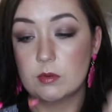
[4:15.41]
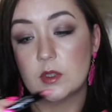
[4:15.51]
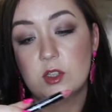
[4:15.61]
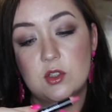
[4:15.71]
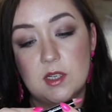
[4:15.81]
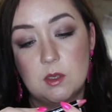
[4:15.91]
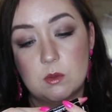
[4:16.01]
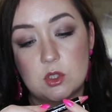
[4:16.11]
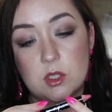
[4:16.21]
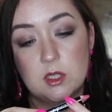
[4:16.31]
the shade,
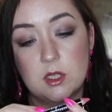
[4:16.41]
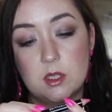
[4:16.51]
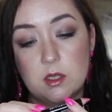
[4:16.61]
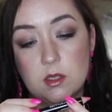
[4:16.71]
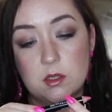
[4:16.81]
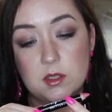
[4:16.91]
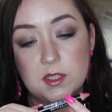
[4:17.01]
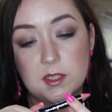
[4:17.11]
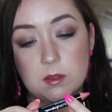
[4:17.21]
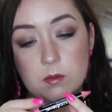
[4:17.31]
which
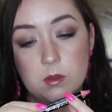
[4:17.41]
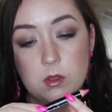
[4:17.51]
is